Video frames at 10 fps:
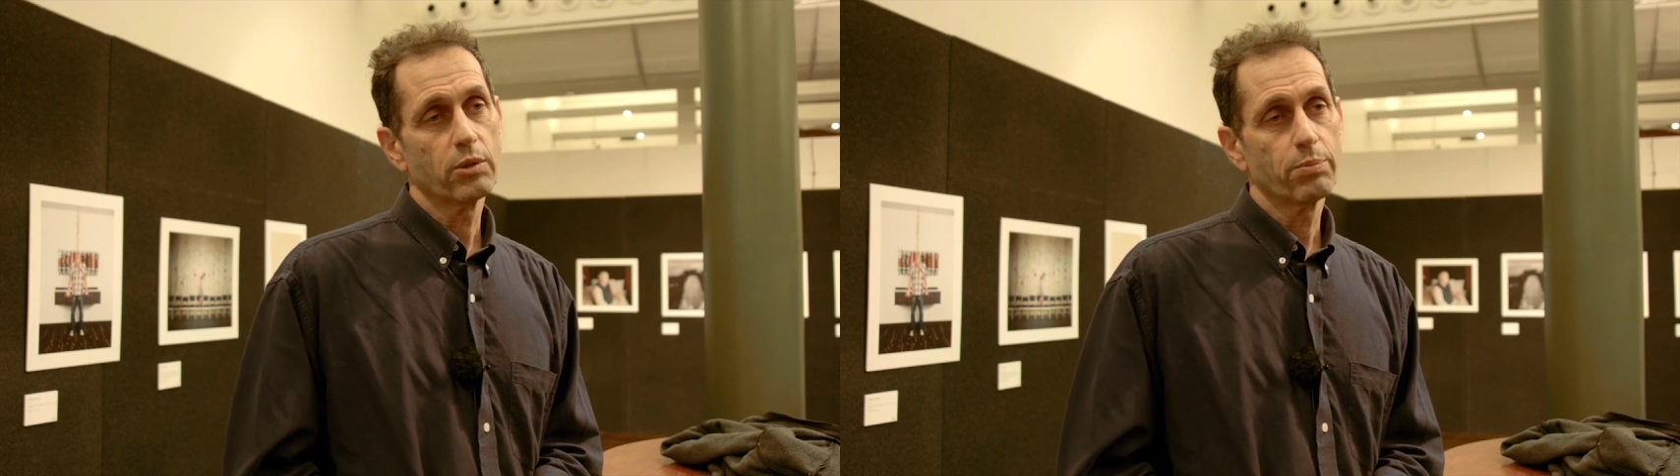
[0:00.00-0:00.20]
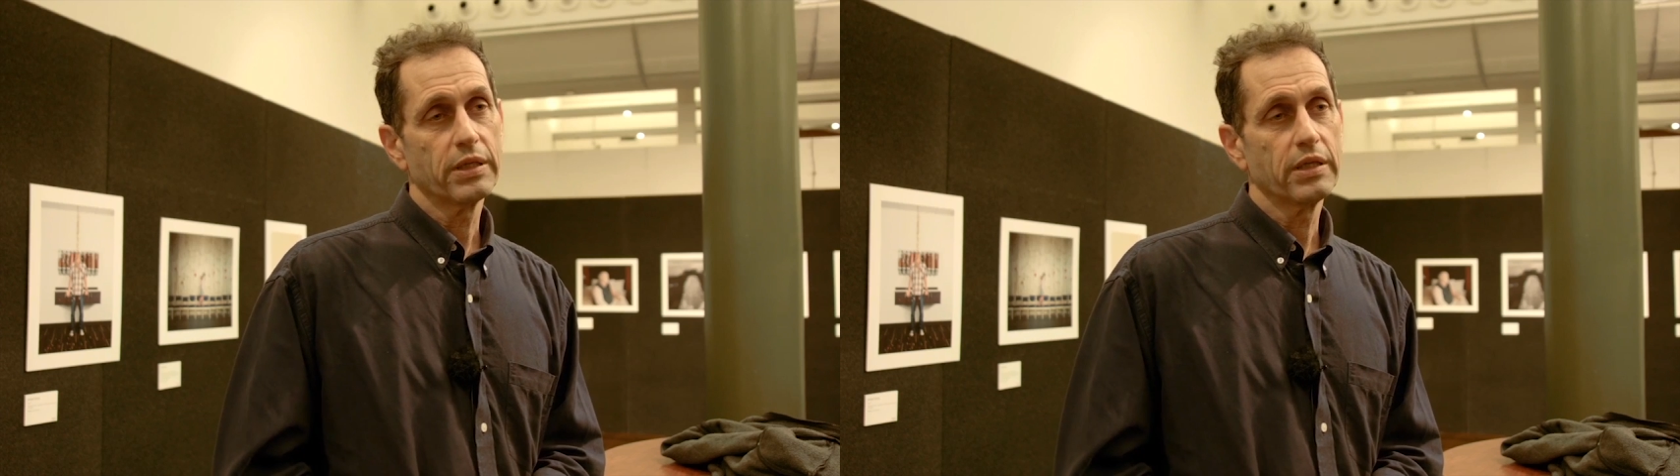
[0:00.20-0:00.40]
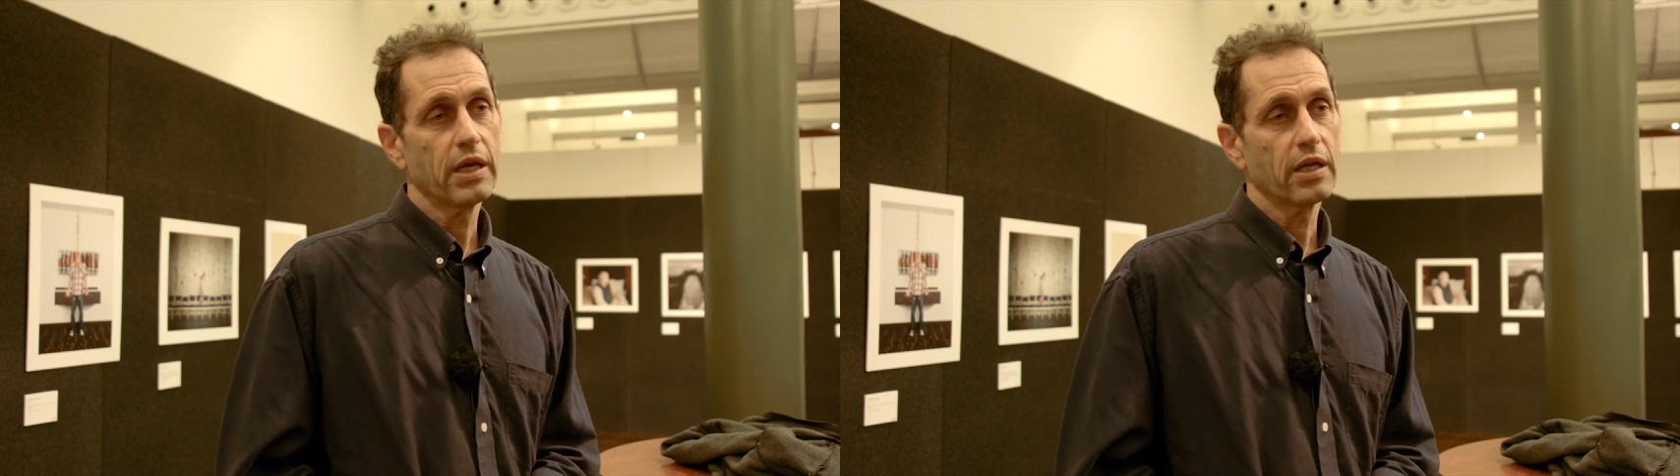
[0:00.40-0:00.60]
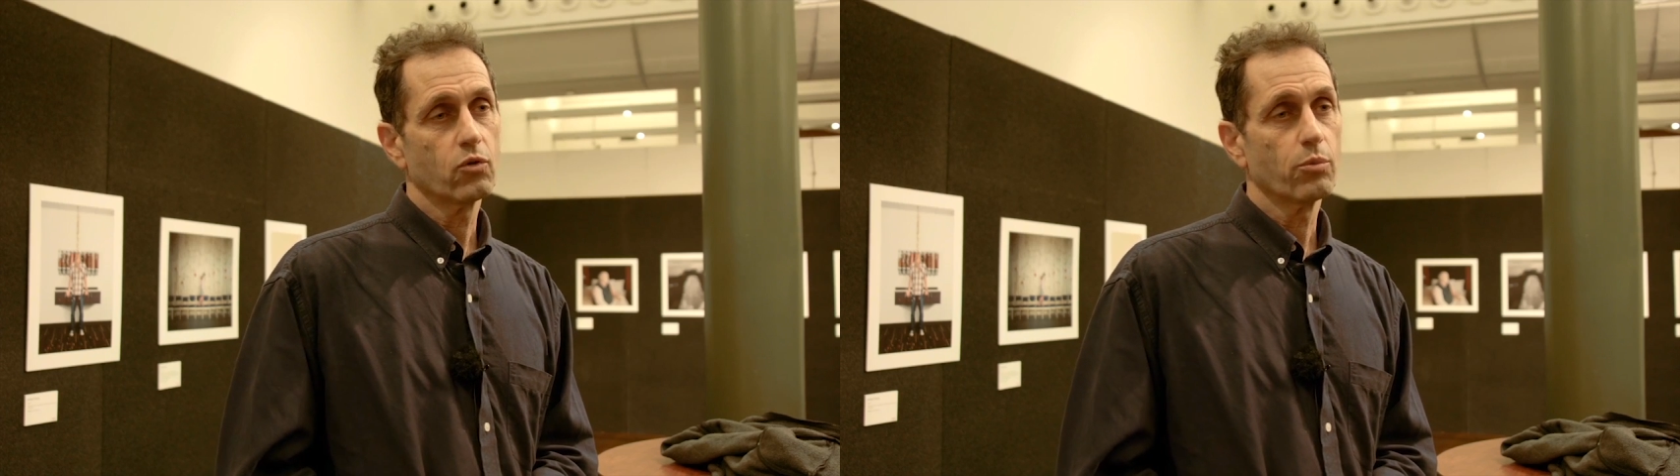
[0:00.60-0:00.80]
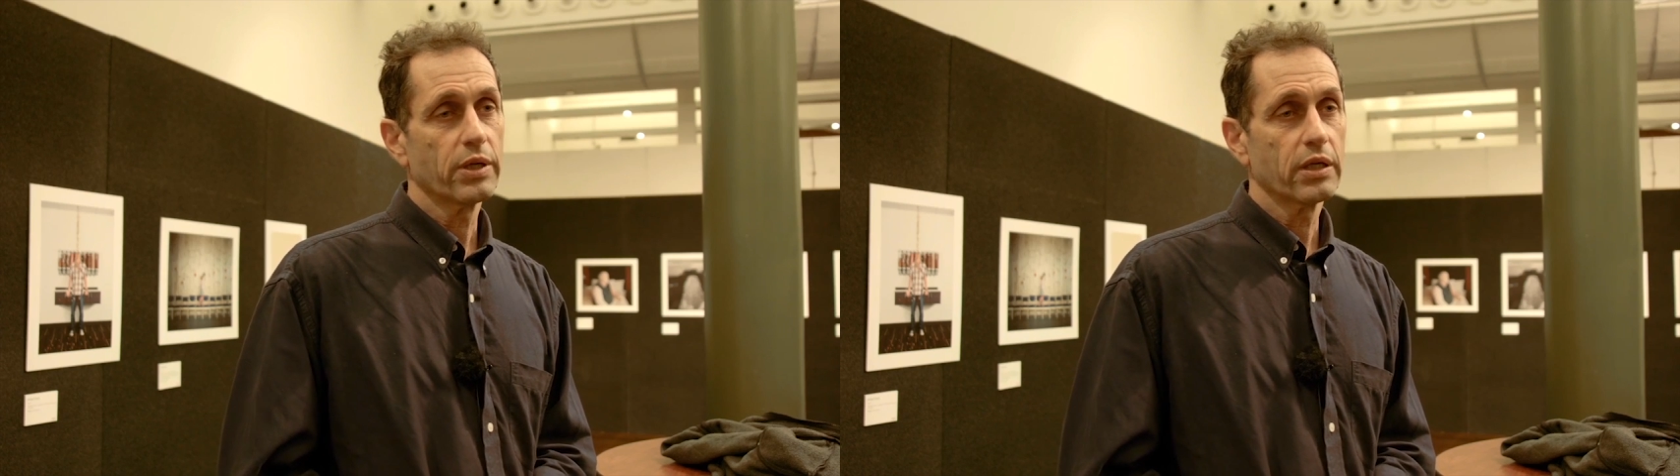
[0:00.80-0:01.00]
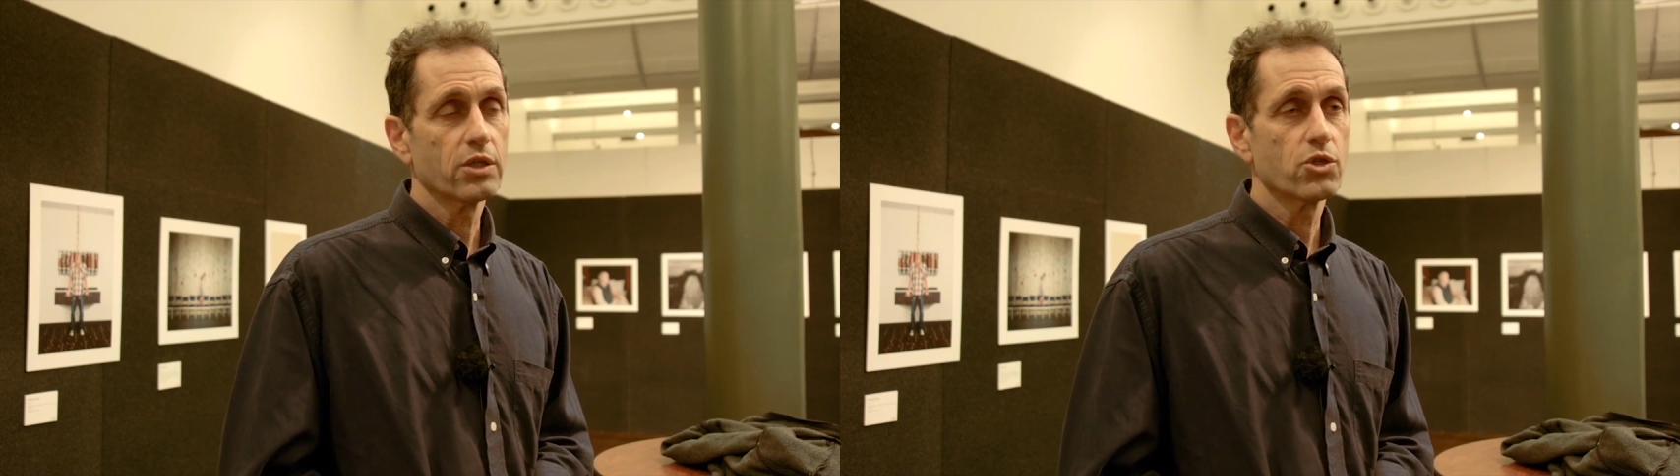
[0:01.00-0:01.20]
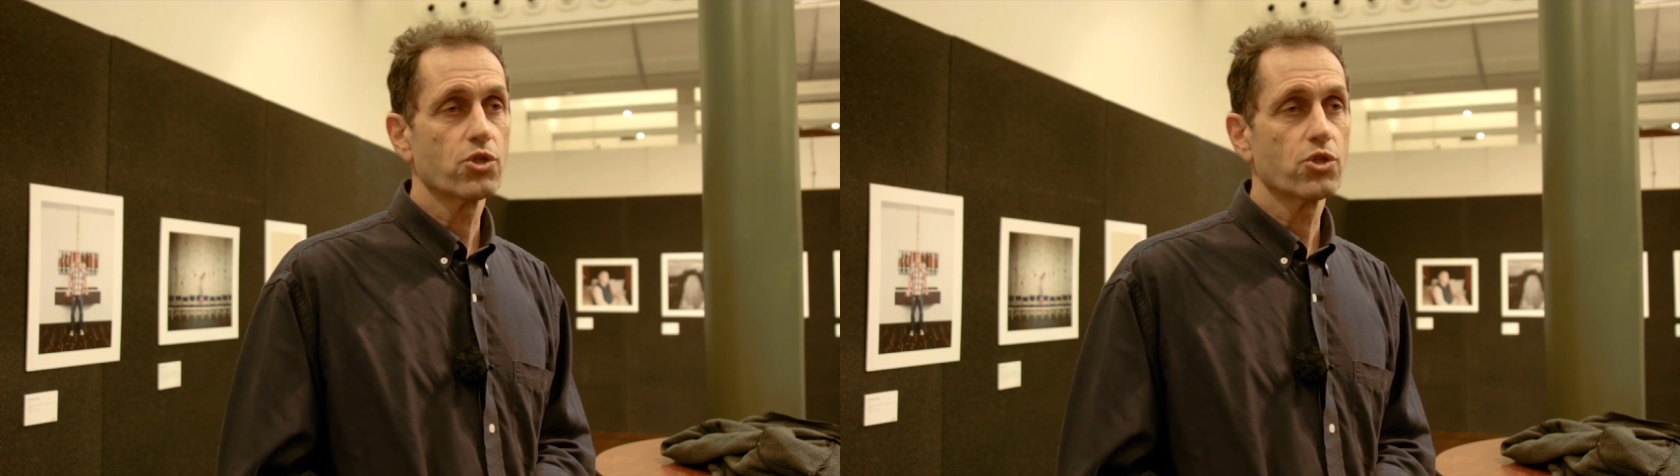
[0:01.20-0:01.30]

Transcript: with PDN to bring this